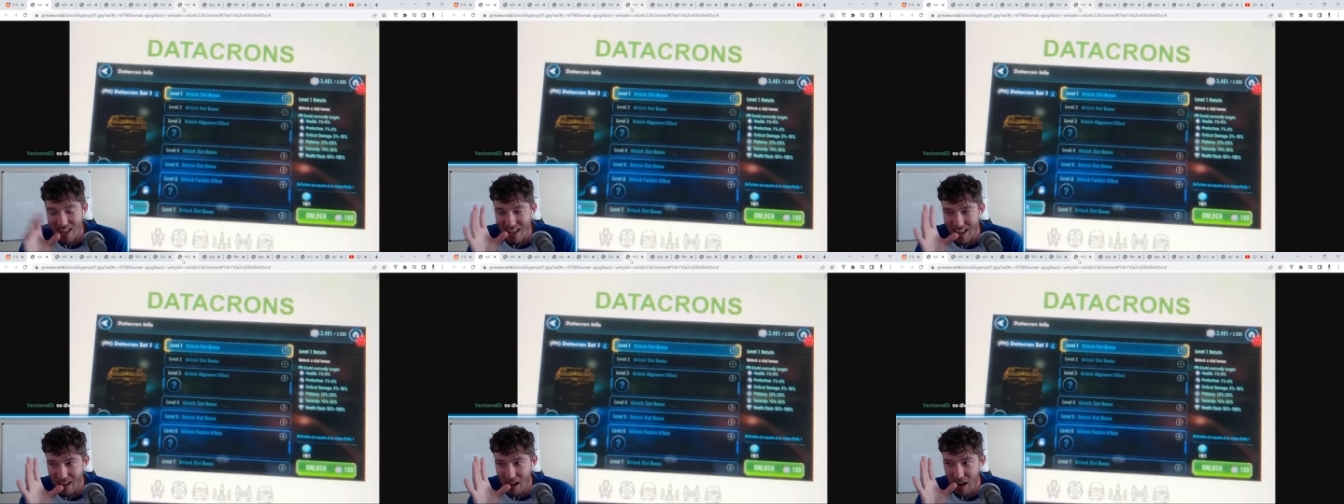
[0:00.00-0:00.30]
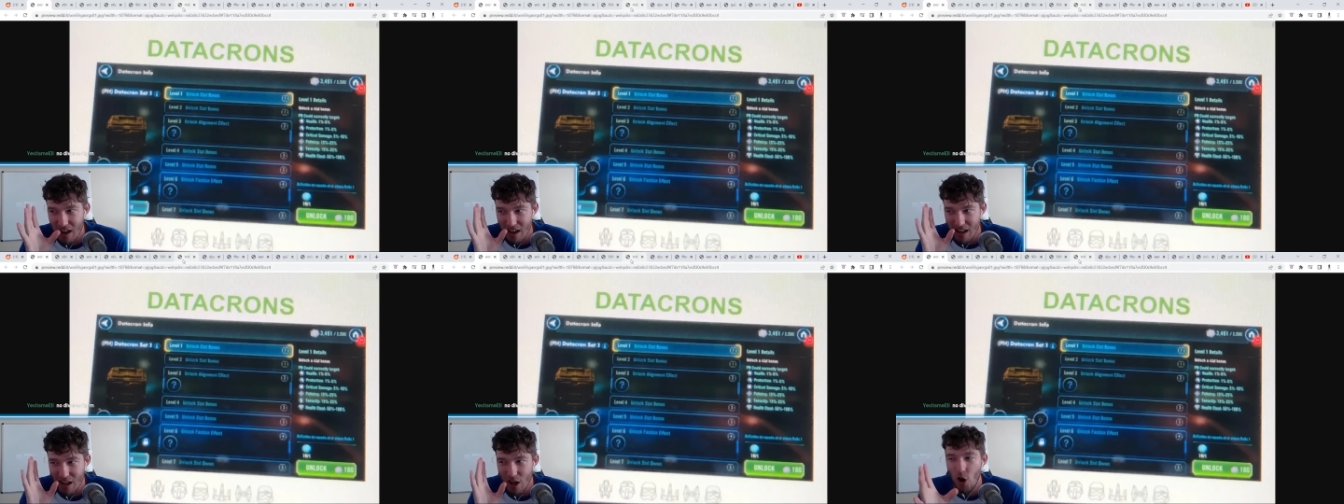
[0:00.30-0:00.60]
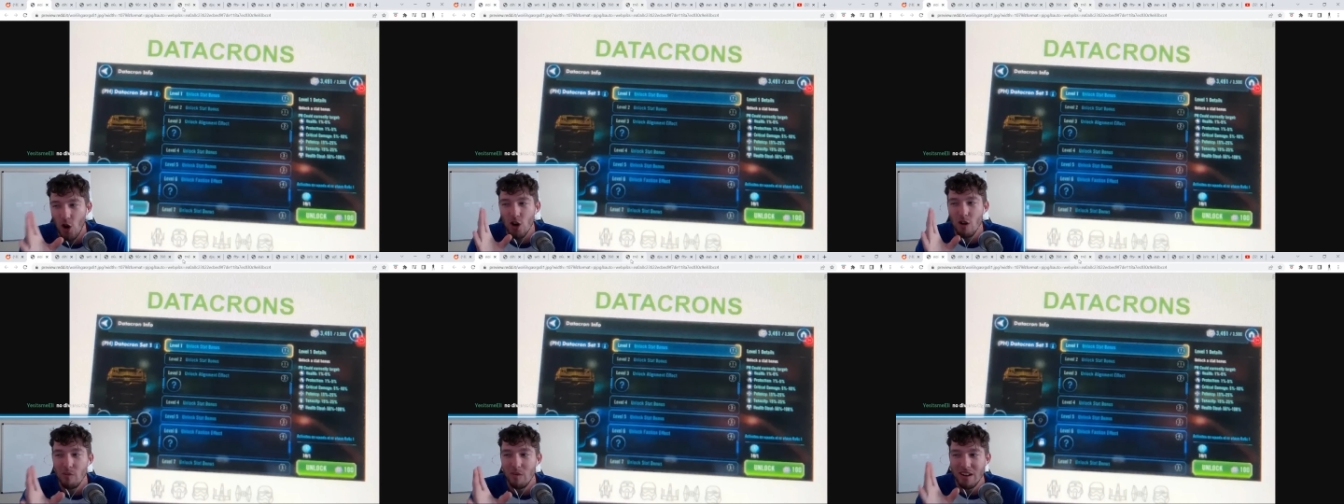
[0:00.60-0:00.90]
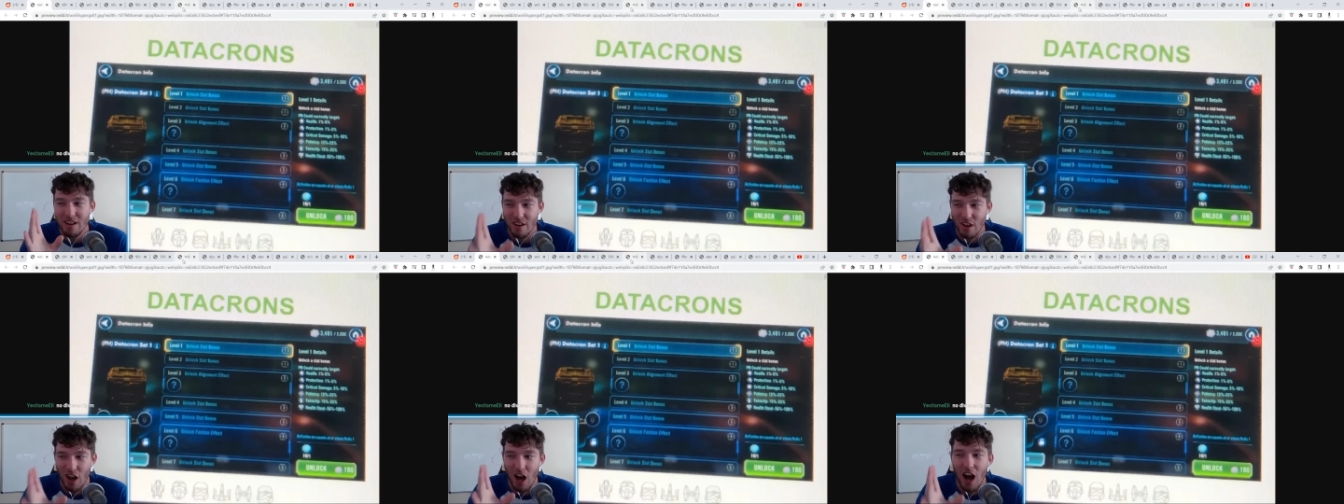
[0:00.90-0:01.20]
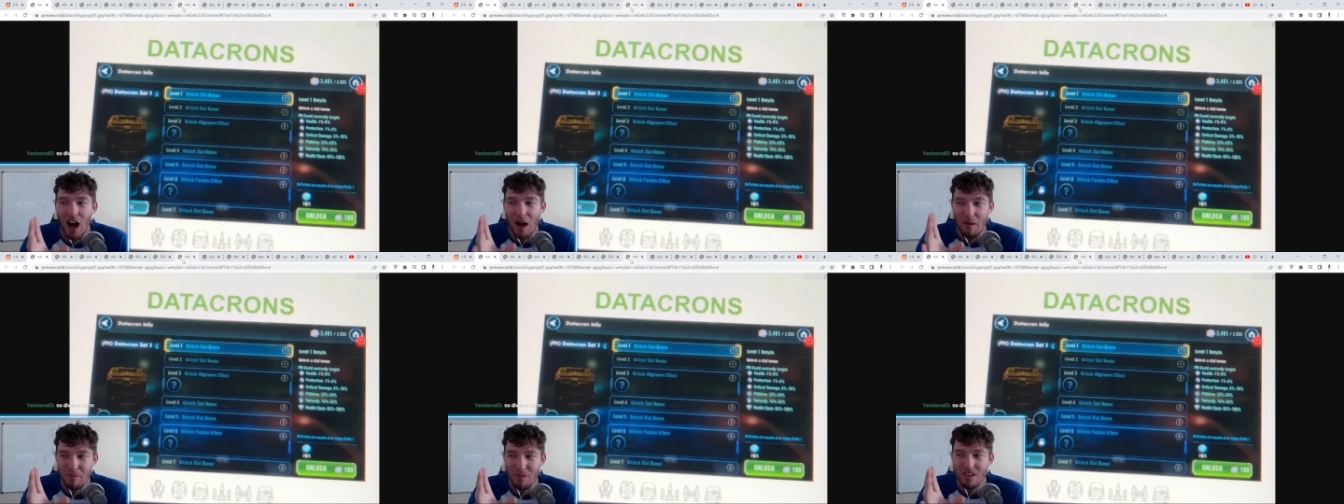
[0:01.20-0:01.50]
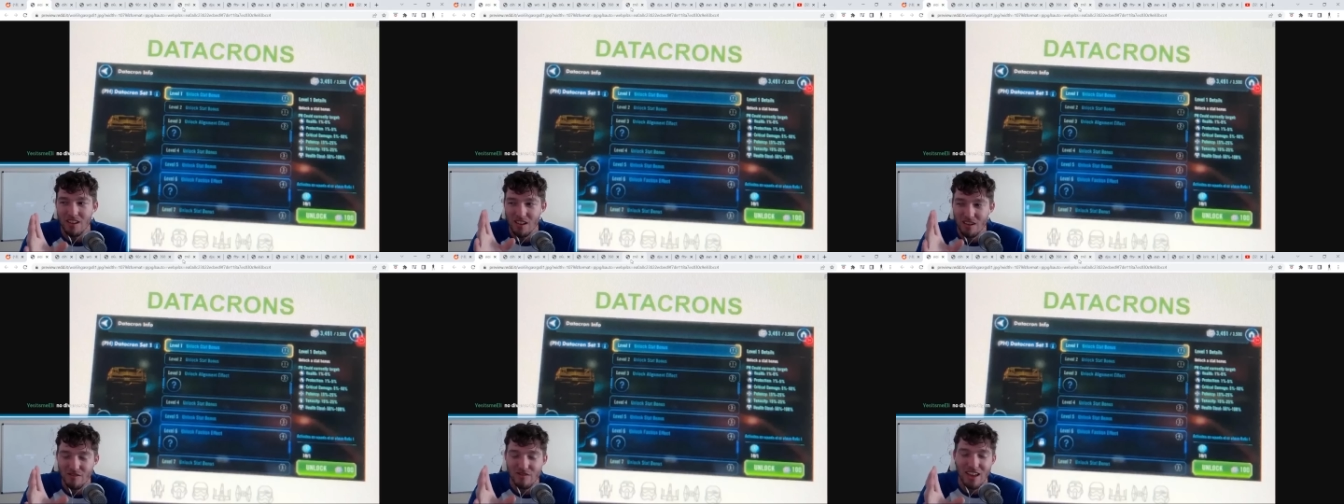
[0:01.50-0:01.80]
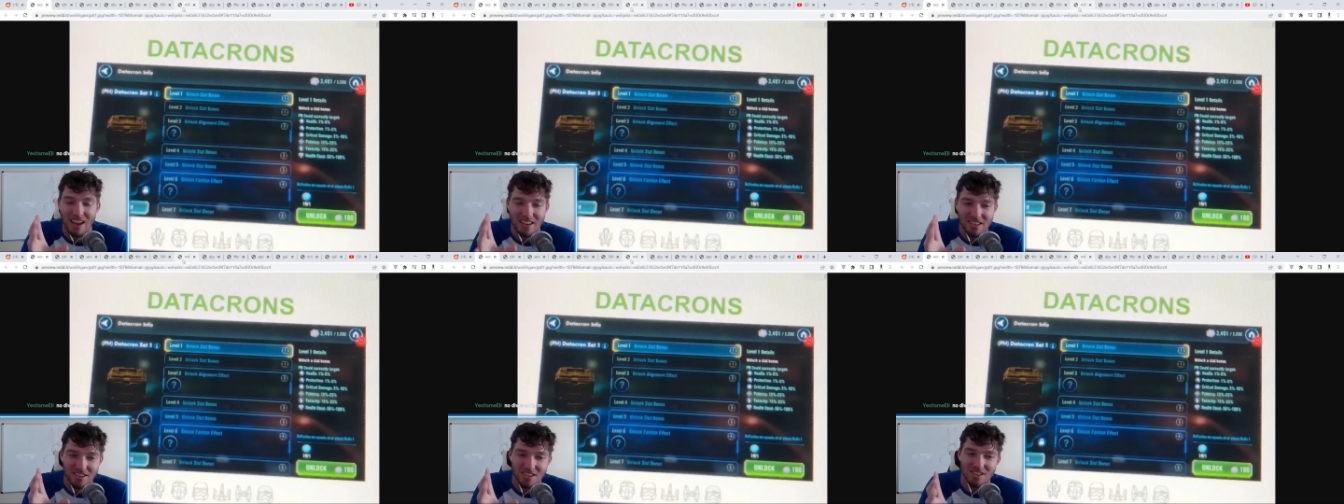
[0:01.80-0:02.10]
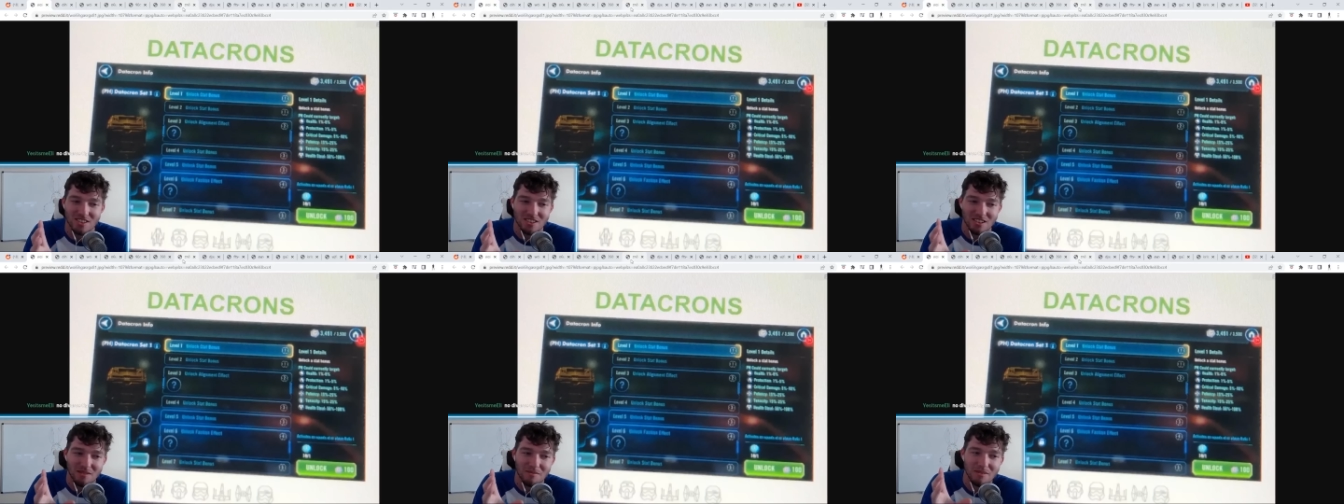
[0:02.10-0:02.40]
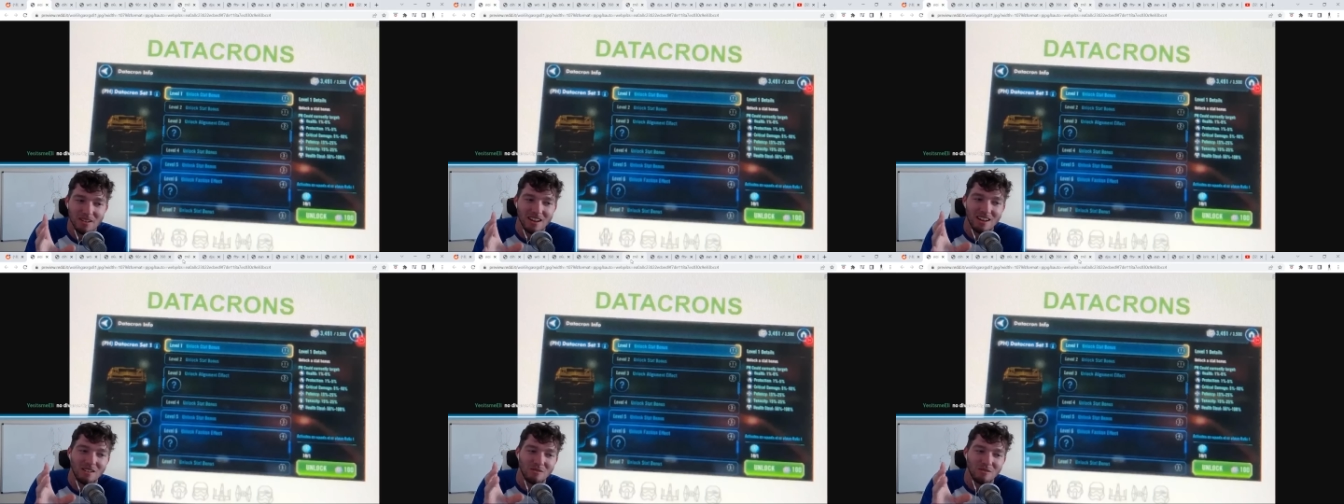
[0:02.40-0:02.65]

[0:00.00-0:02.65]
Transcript: like a carbon copy of that system.